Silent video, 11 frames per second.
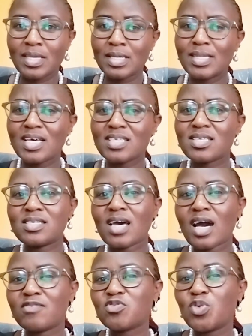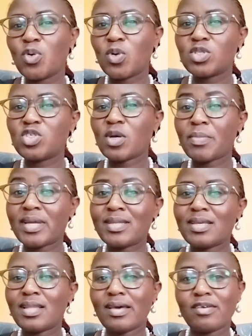Doesn't have to hold your money
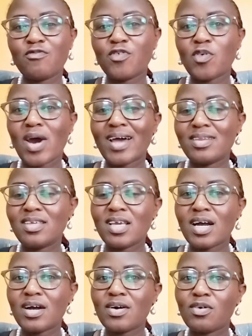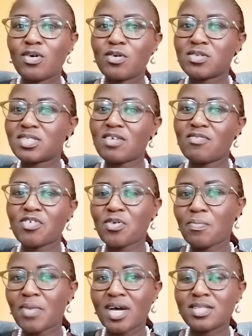like for a year or several
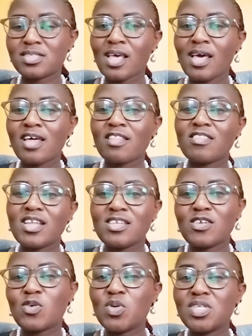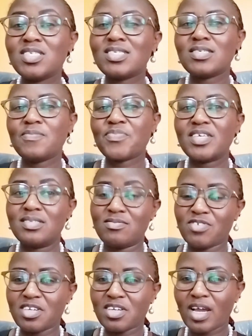months. The liquidity is
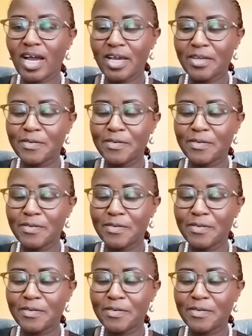very high.